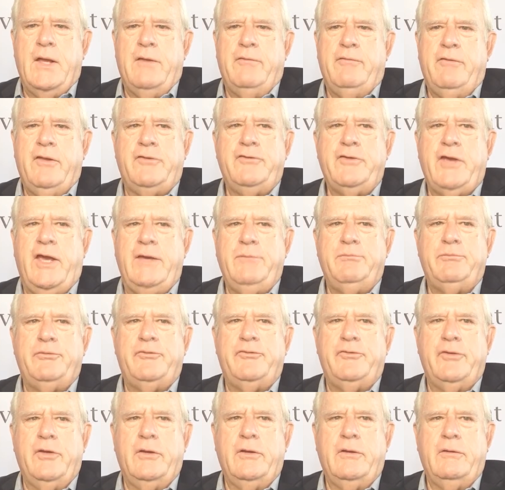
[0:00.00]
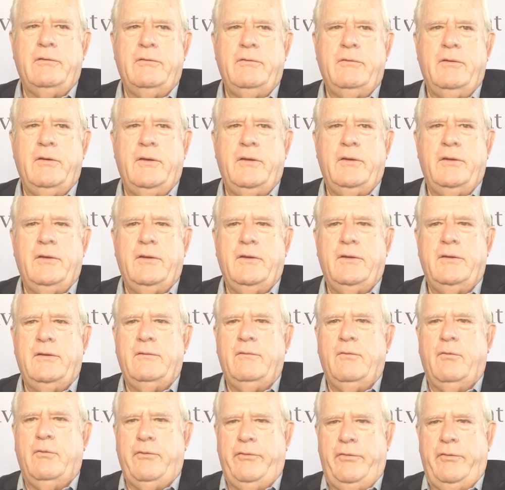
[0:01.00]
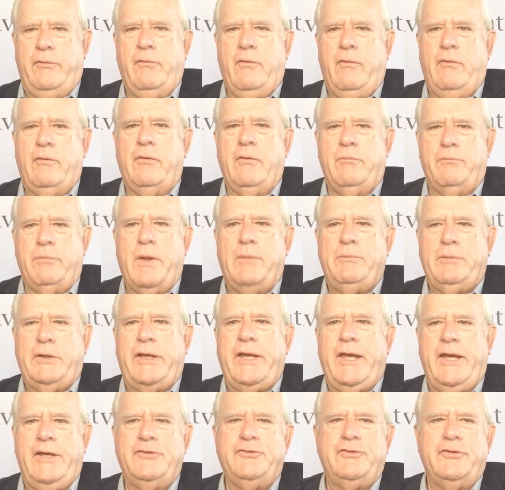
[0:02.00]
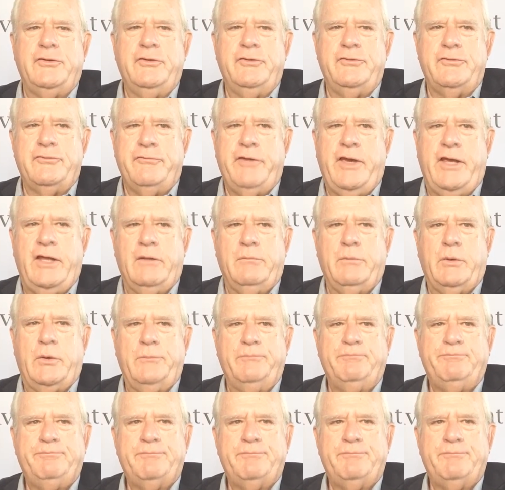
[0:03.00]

the tapes or the longer publication is available.